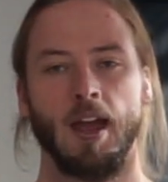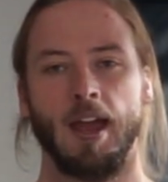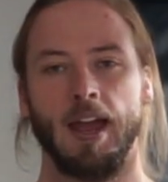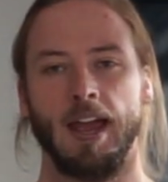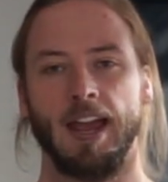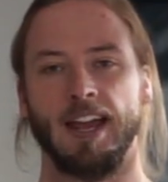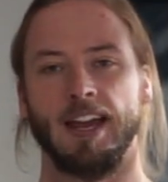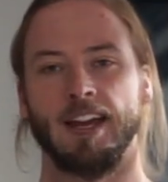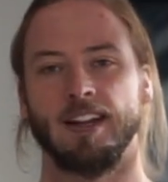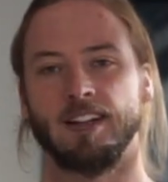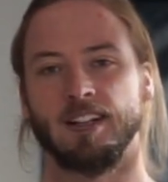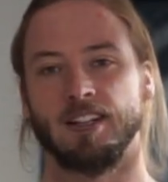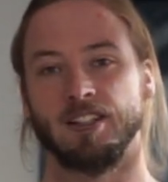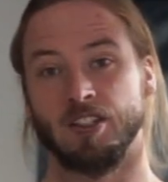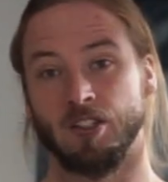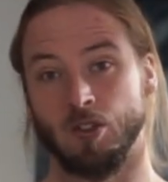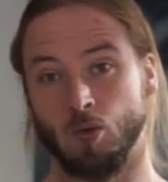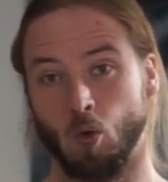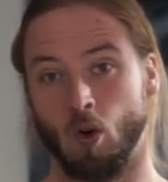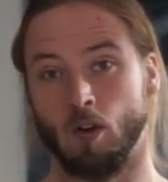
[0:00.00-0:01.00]
And
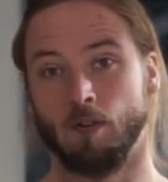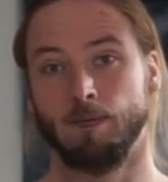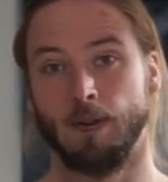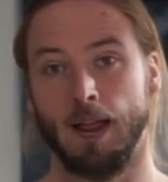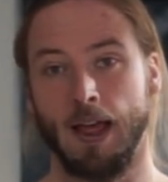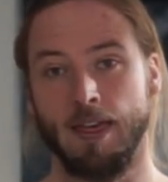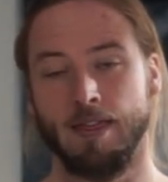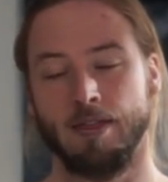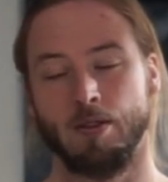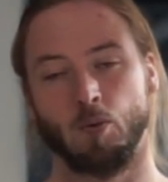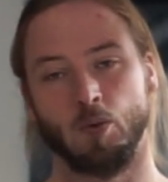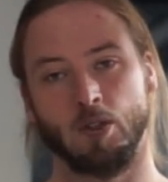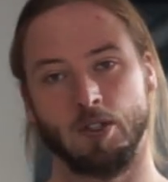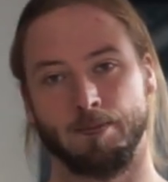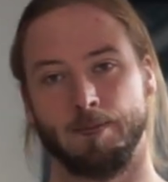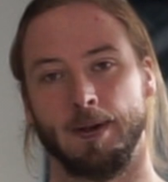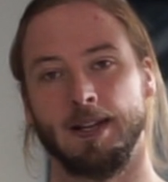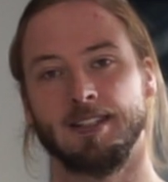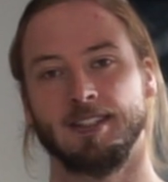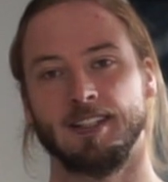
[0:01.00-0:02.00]
it's a dwarf plant,
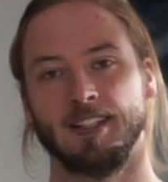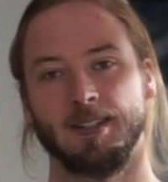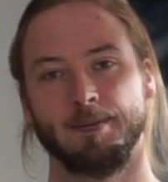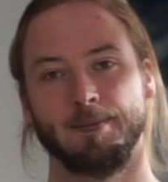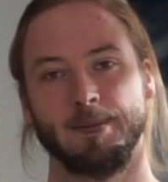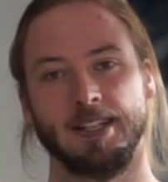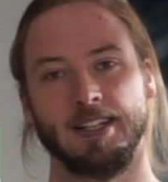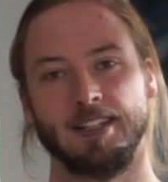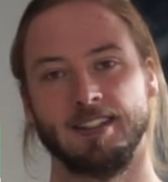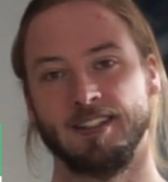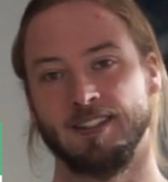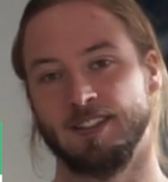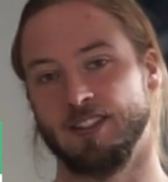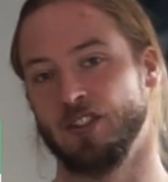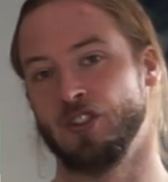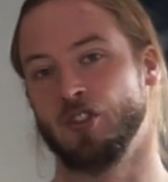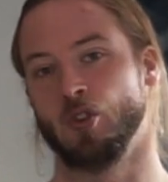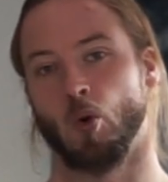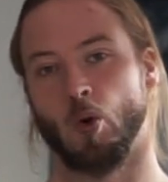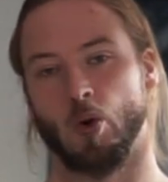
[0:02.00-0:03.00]
which basically means it's a
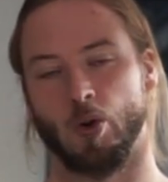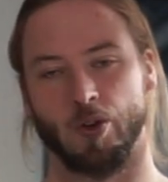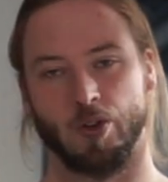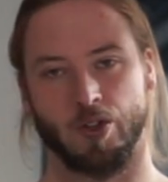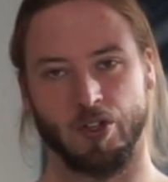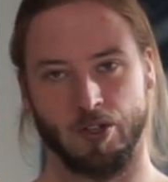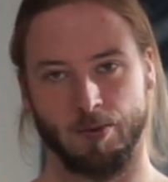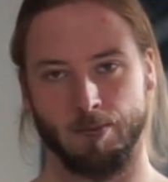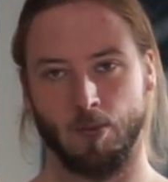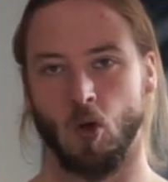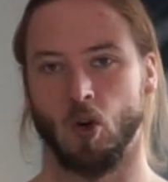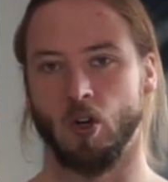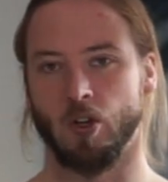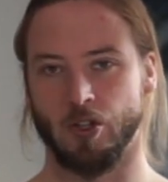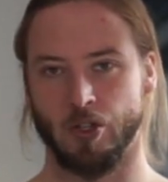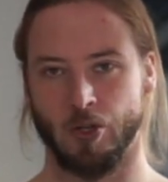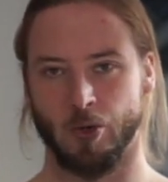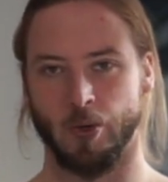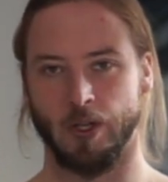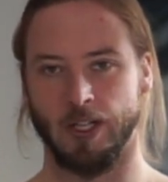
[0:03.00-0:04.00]
shorter, smaller
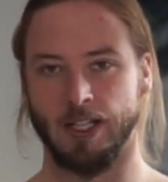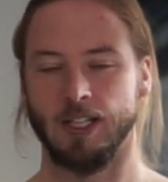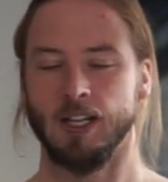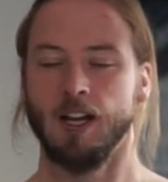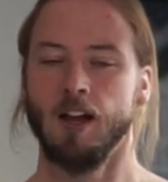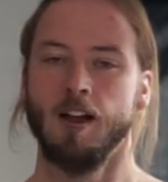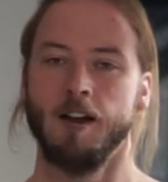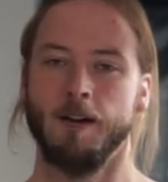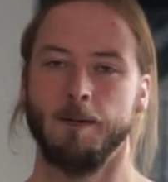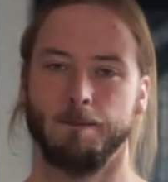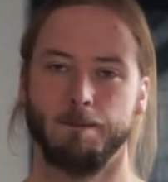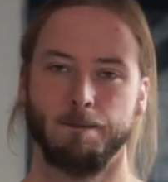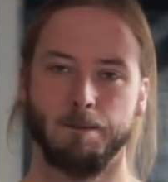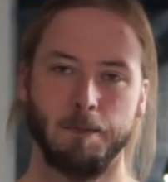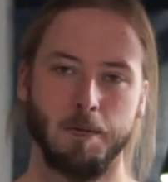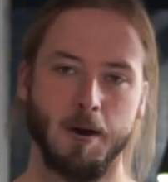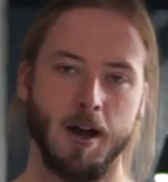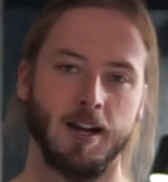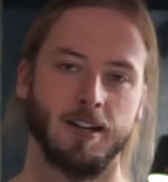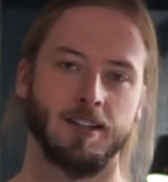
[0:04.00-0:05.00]
tree,
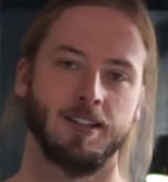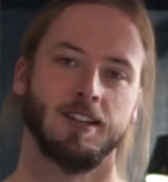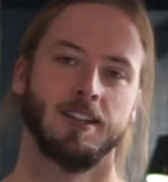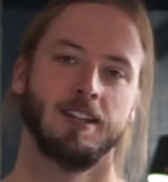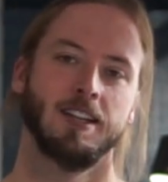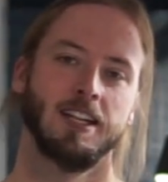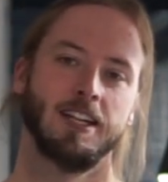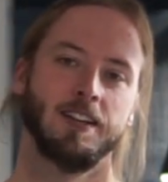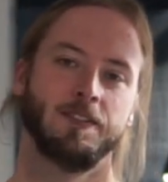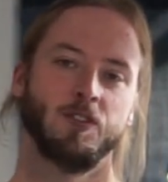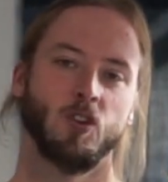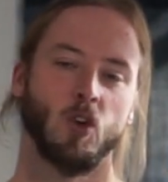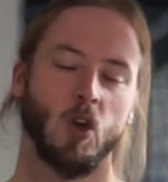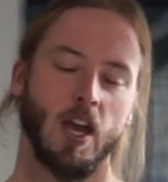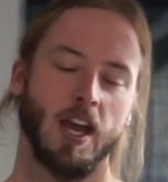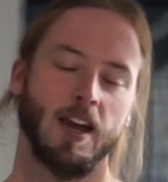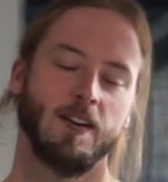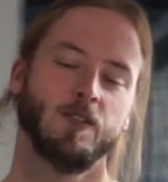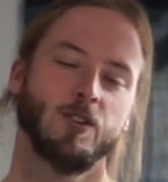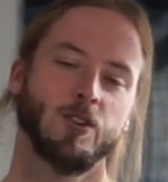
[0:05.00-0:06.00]
but if you've
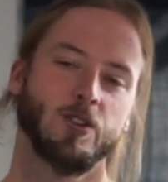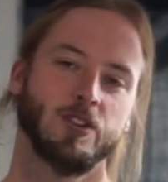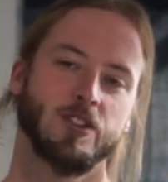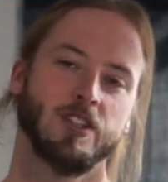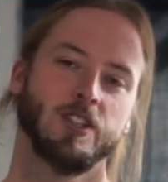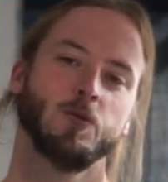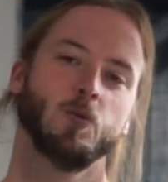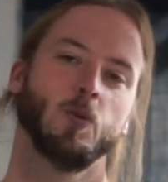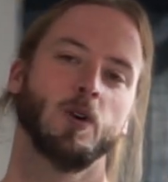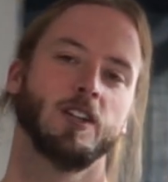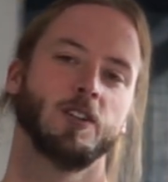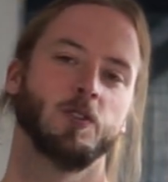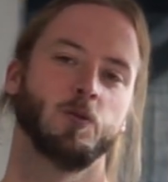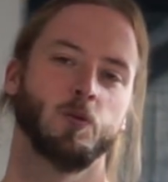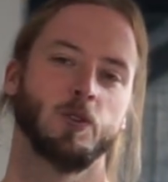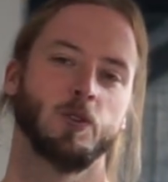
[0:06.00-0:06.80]
ever seen one in